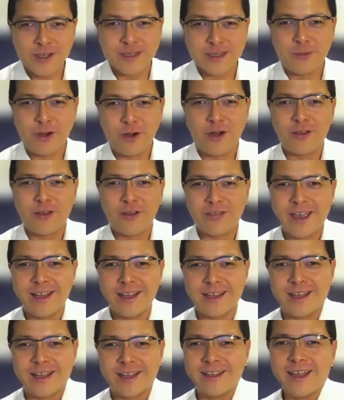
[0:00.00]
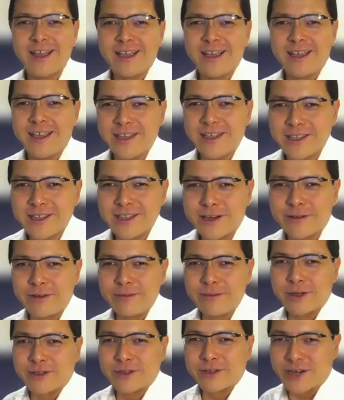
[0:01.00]
more than an
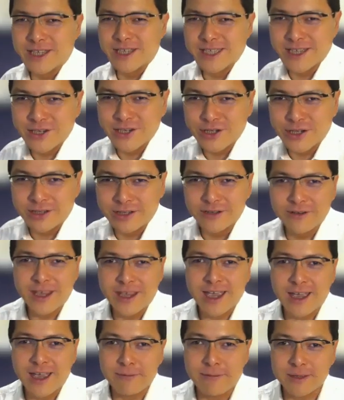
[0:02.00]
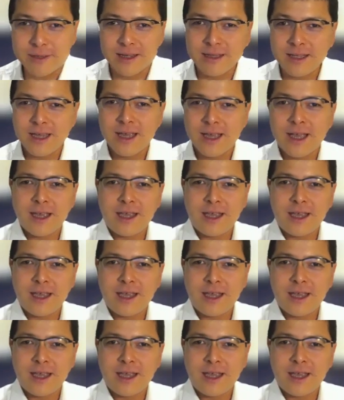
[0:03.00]
interim or transitional captain.